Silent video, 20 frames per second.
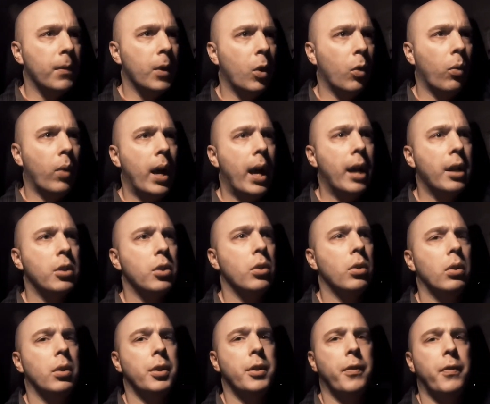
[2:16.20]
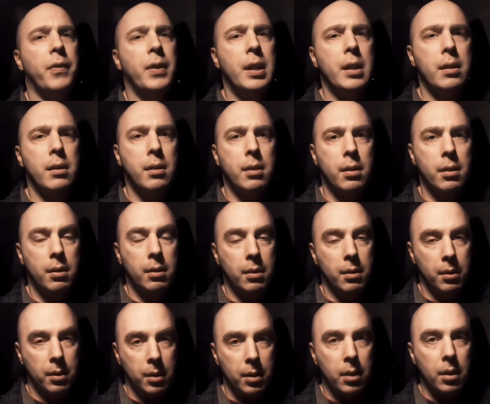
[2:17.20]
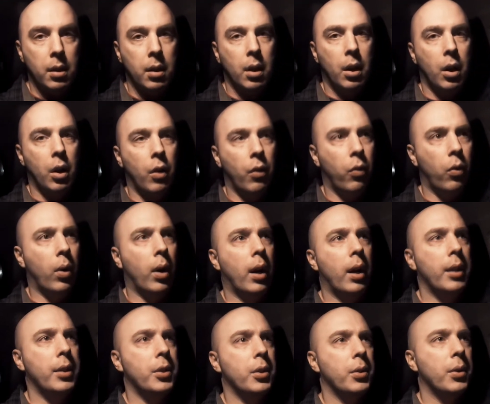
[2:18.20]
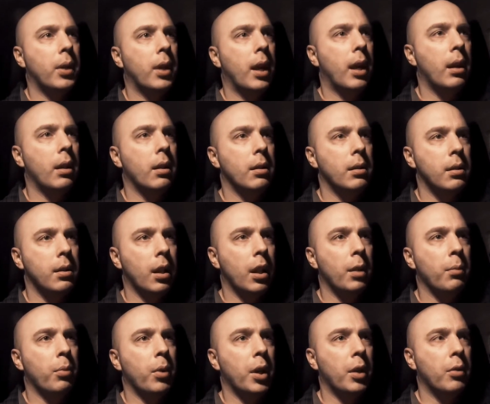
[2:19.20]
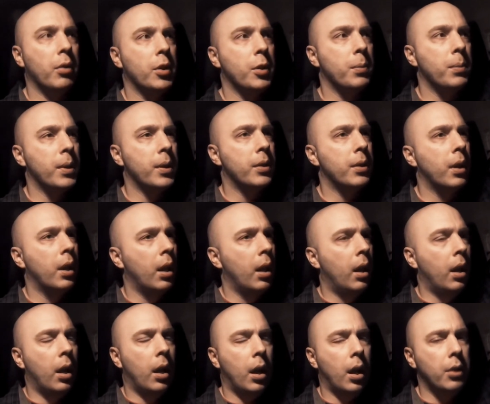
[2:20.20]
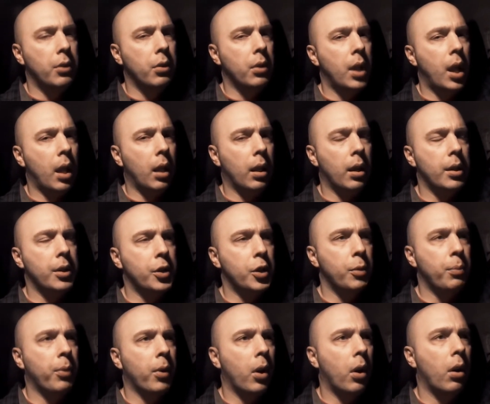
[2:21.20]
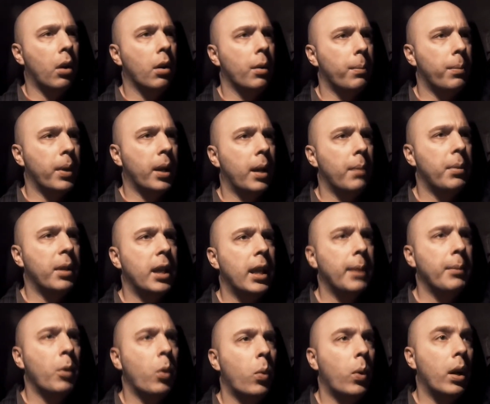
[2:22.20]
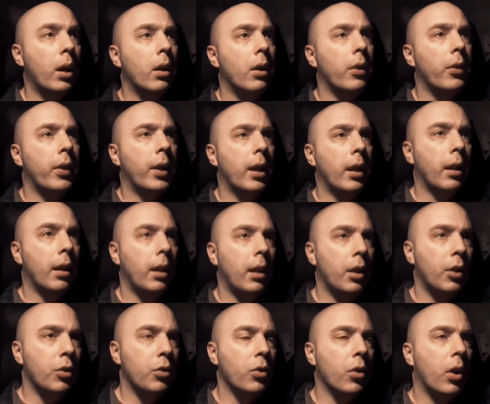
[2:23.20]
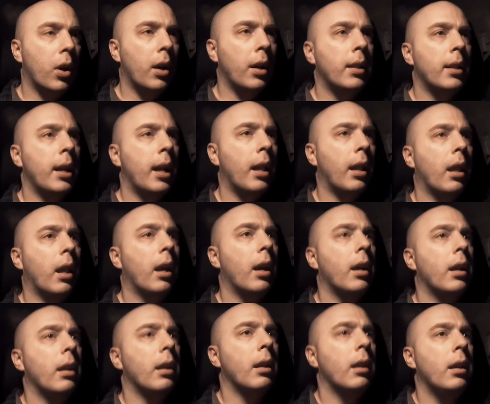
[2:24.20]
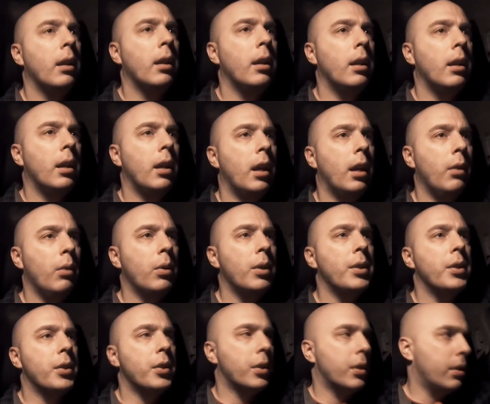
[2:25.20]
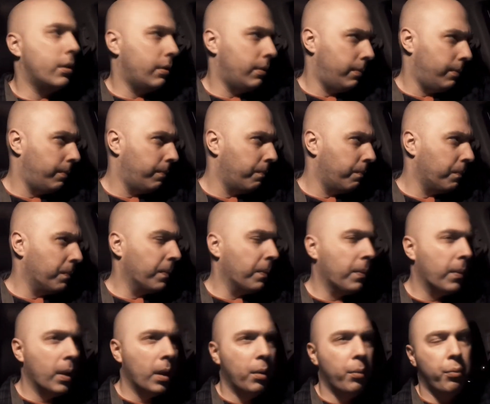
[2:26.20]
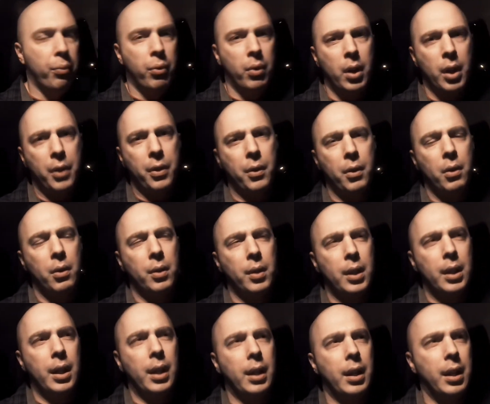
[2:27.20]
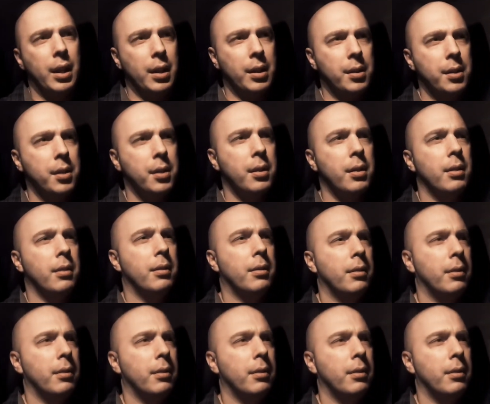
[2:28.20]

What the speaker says: irrational defense of why it's okay to celebrate Christmas. I drew that line super hard, but I became aware that in drawing that line, it was pretty thoroughly against